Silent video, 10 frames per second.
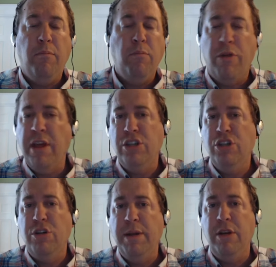things you
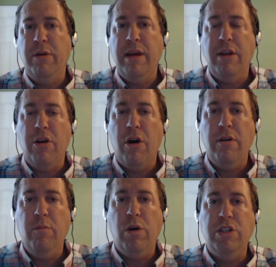should be doing in the
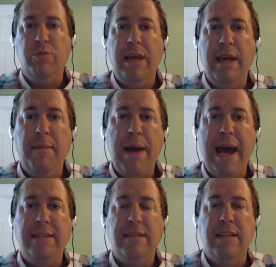garden once we get
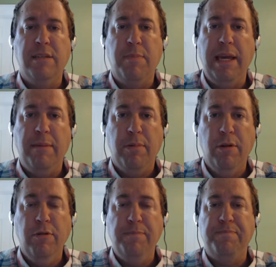past this peak
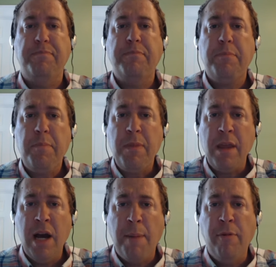bloom.
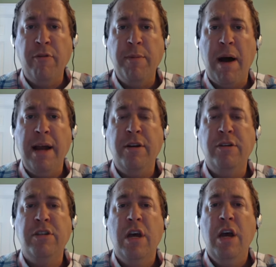Couple of
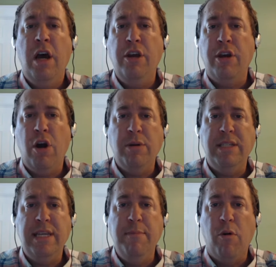reminders, you can always
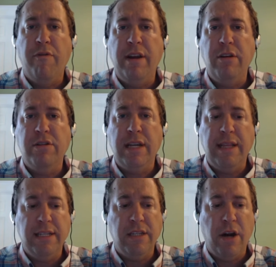see more videos like
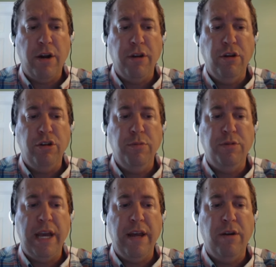this on our YouTube
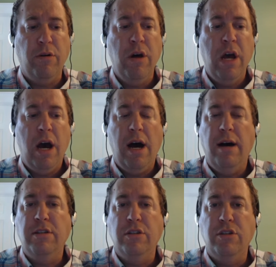channel,
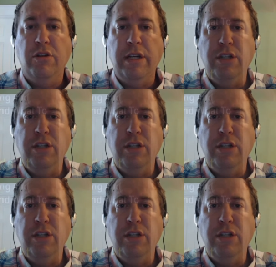so certainly